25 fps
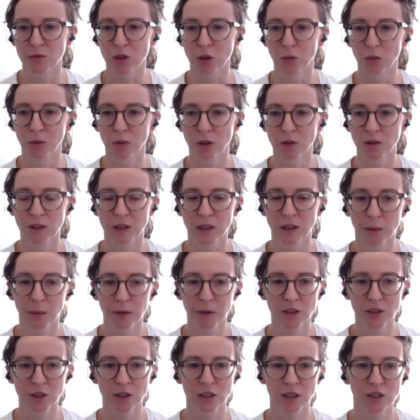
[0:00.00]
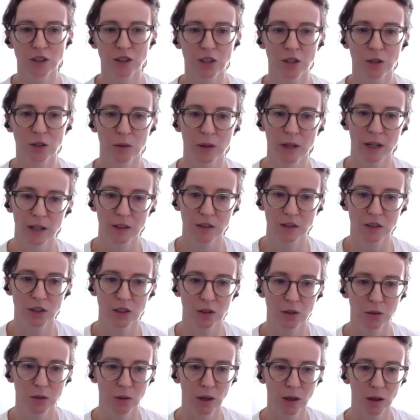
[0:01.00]
So Rosie, let me turn it to you and ask
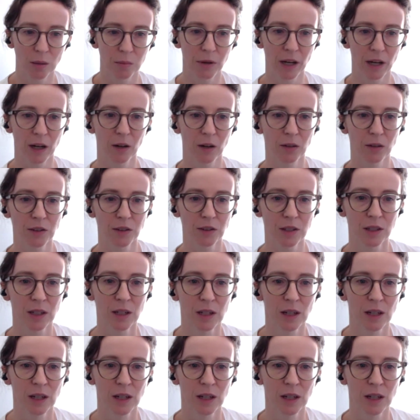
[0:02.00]
you about,